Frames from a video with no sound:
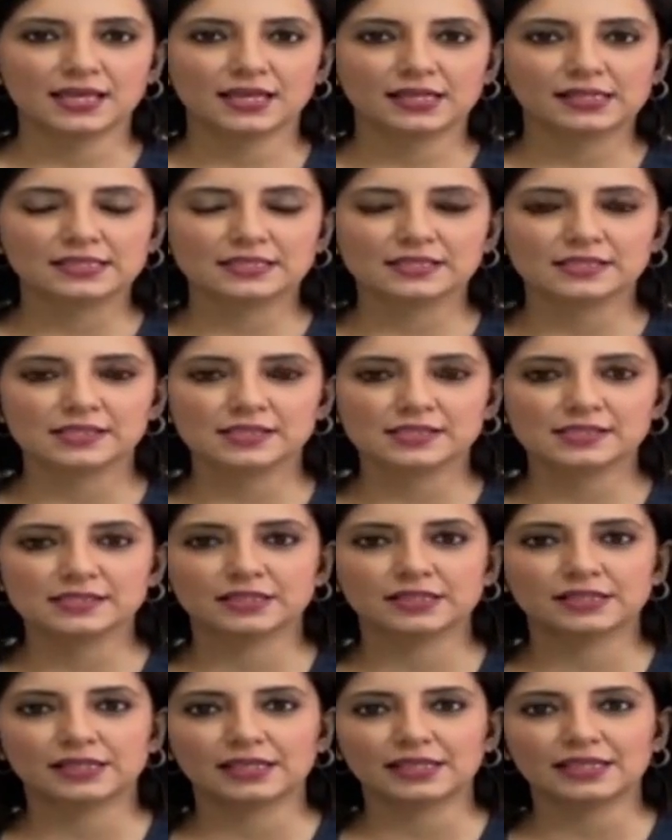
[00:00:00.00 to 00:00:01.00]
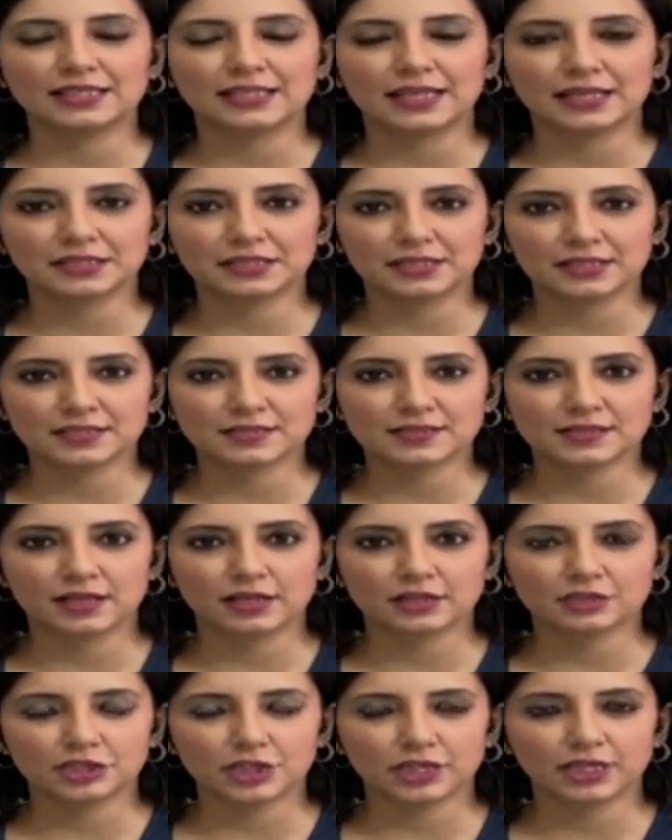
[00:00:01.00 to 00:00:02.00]
saying consistently that
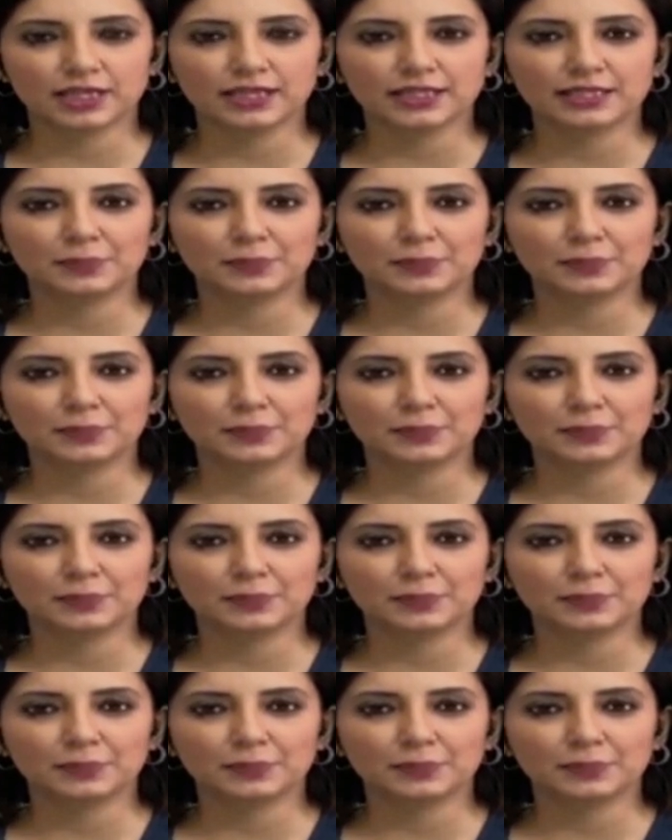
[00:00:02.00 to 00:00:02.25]
this